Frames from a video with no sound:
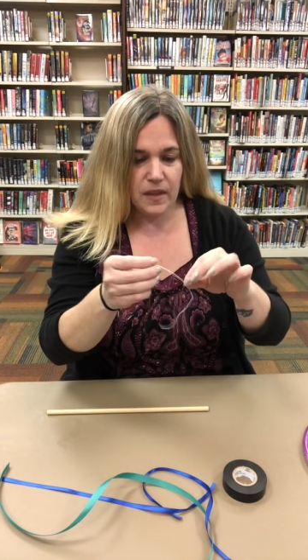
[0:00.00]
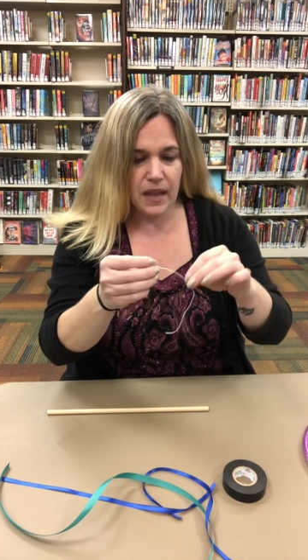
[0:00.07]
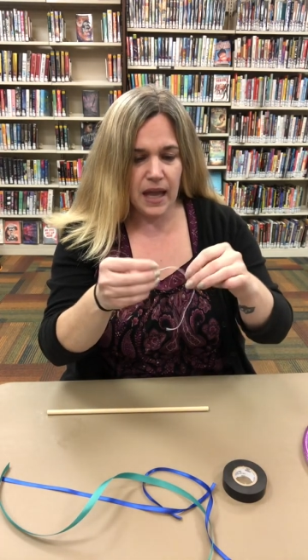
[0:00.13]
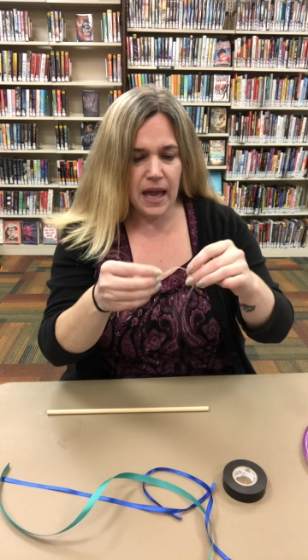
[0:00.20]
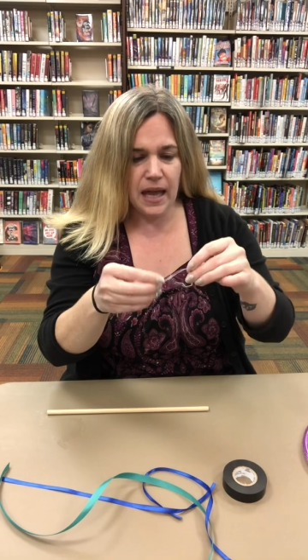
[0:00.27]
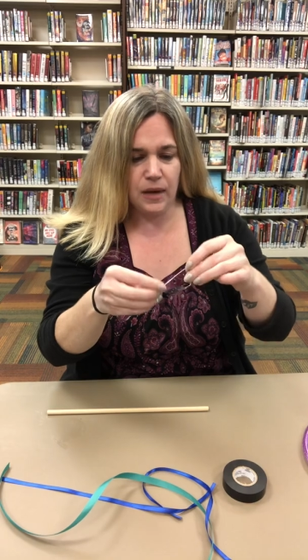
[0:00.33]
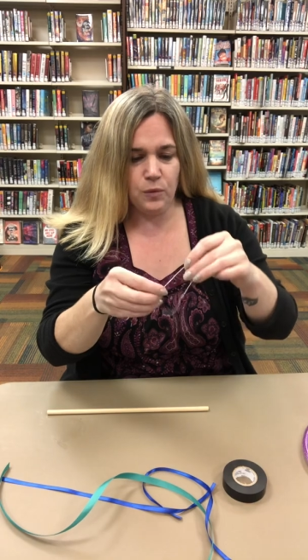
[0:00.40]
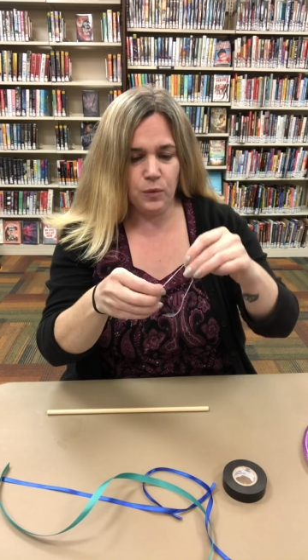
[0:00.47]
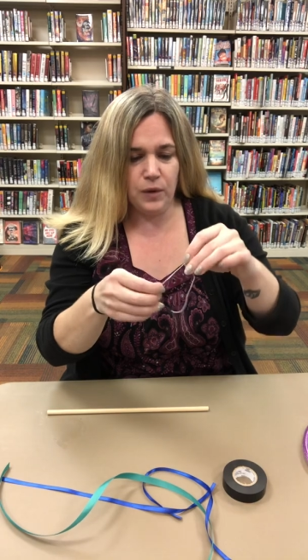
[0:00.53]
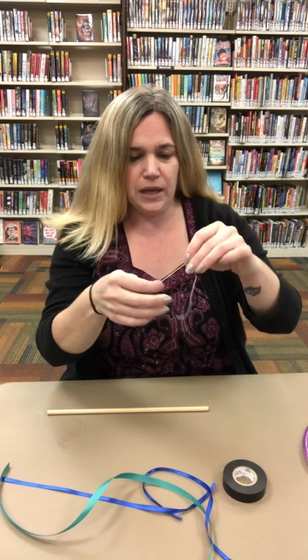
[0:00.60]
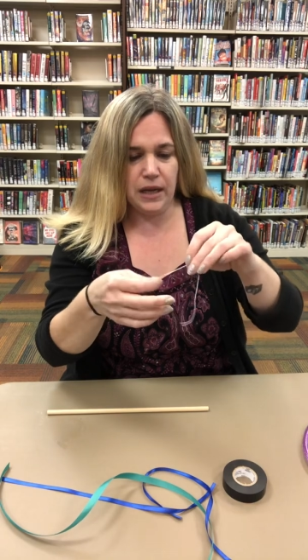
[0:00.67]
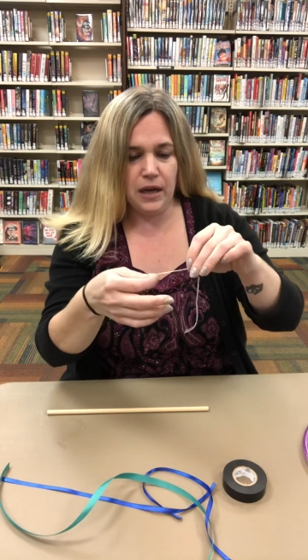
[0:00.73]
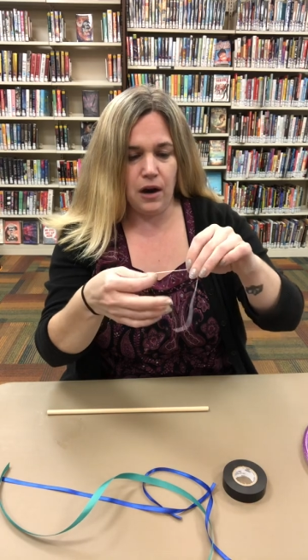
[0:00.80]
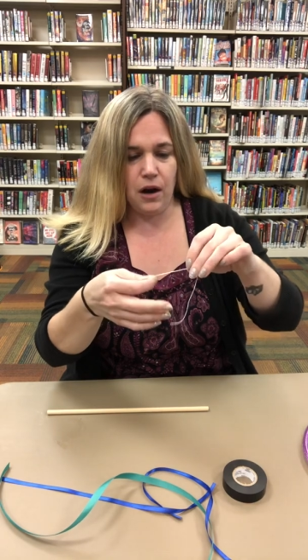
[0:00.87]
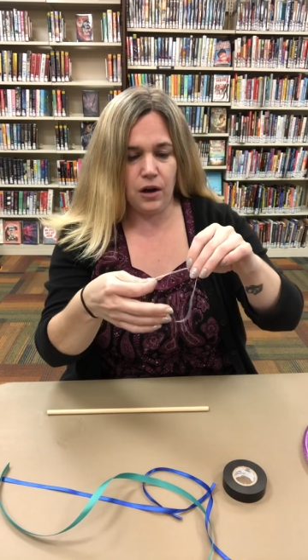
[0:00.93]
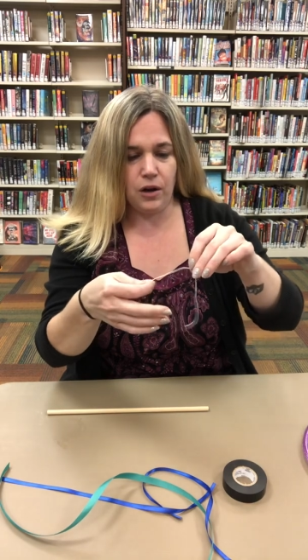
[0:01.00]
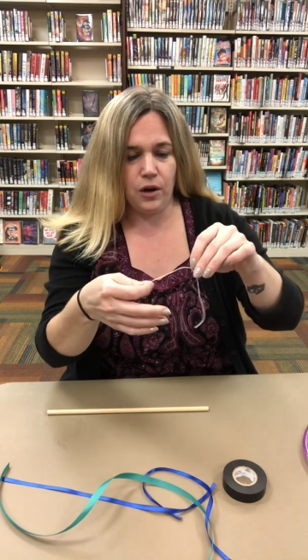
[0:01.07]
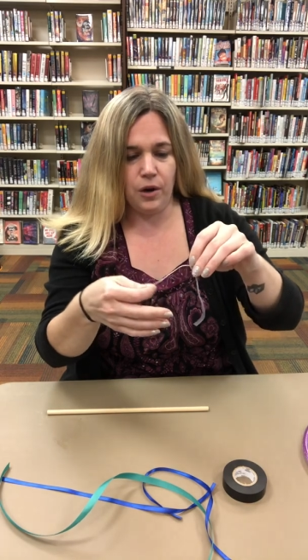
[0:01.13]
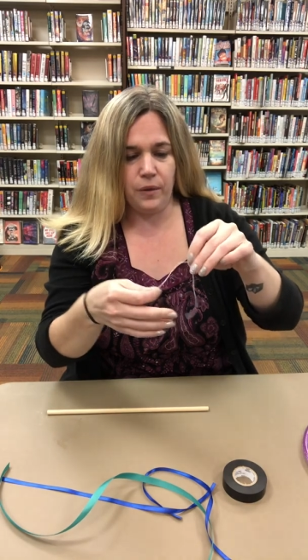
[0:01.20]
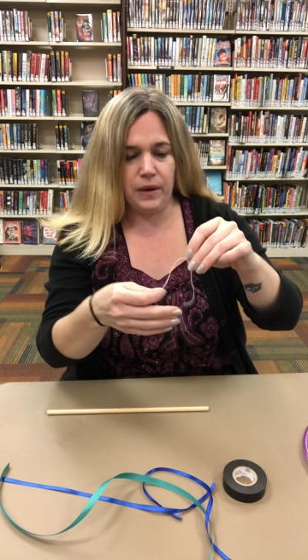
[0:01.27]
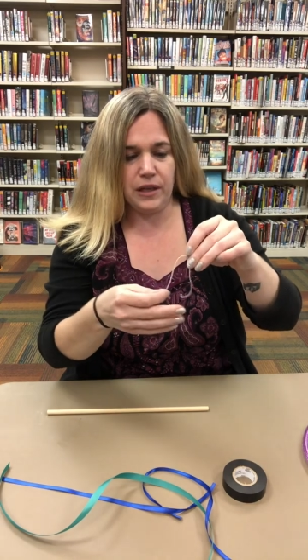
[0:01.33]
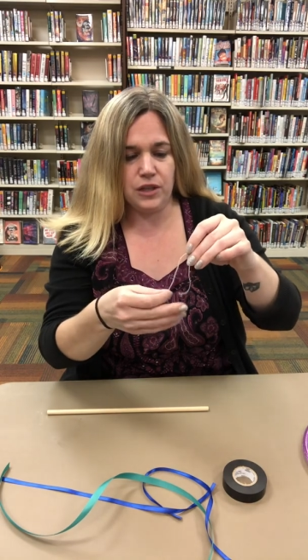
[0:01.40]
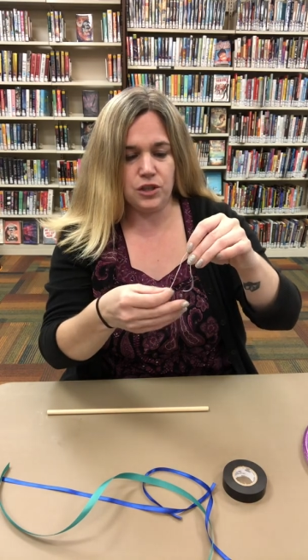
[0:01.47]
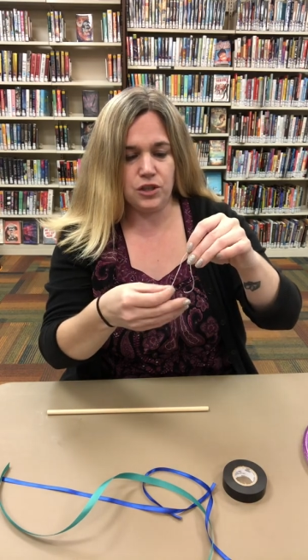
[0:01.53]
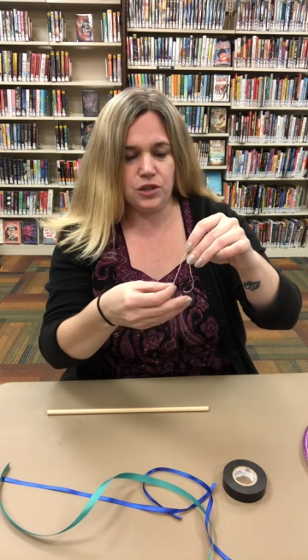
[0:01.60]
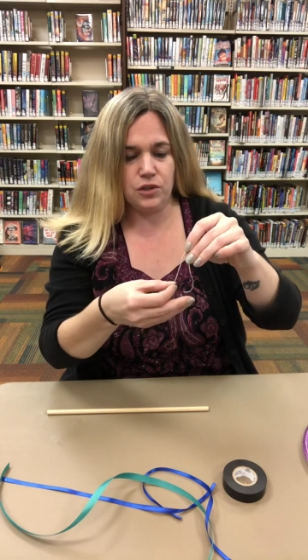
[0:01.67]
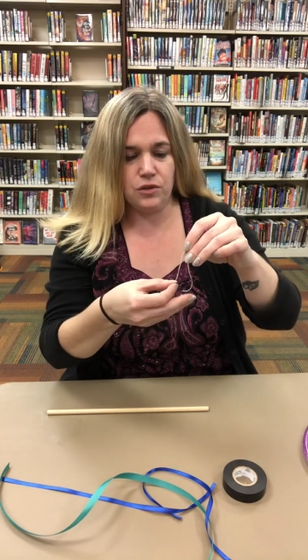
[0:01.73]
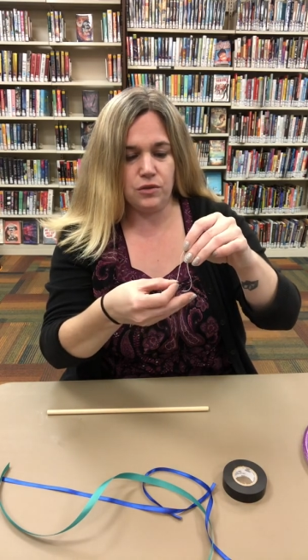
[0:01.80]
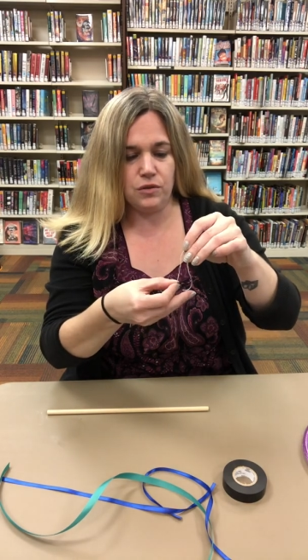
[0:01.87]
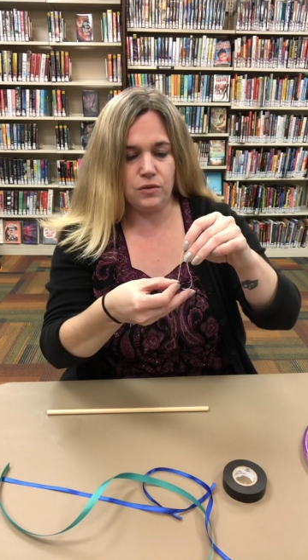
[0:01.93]
And we are going
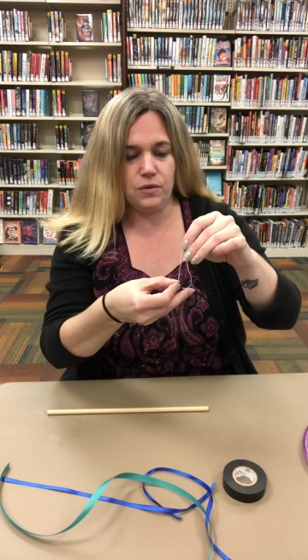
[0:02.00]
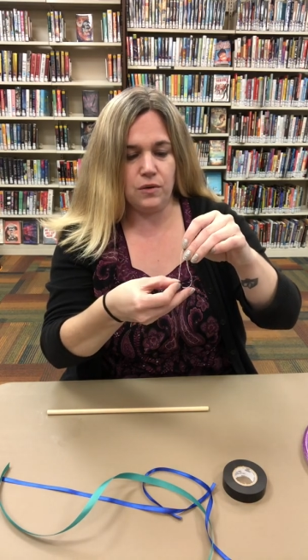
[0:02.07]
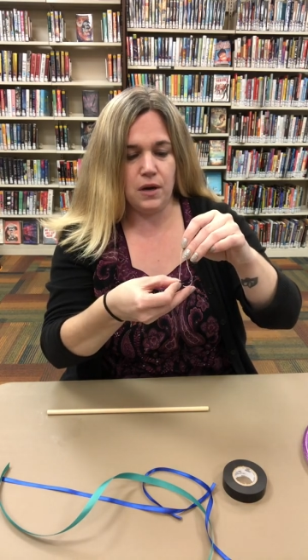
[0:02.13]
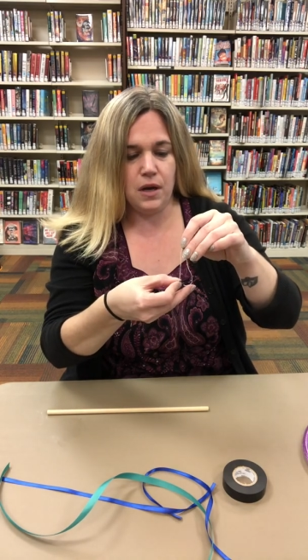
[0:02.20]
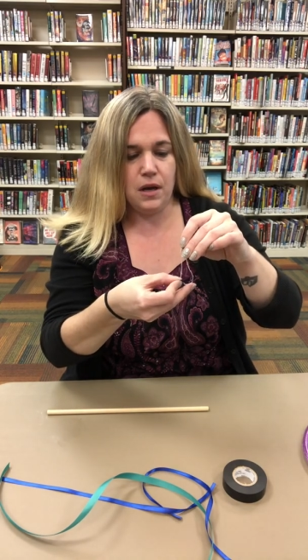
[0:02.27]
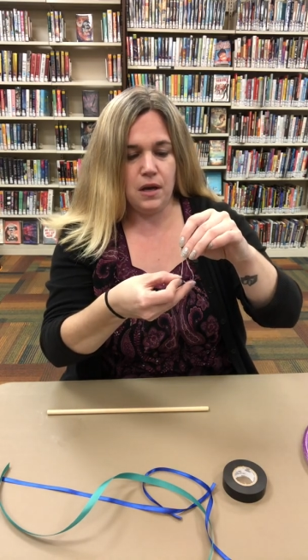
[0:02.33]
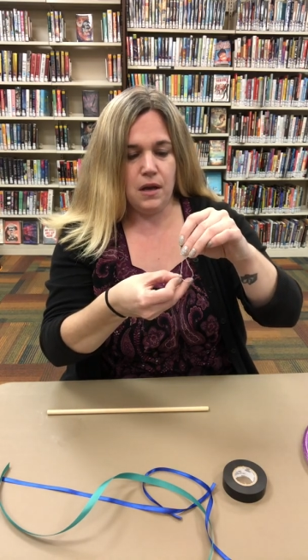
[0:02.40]
to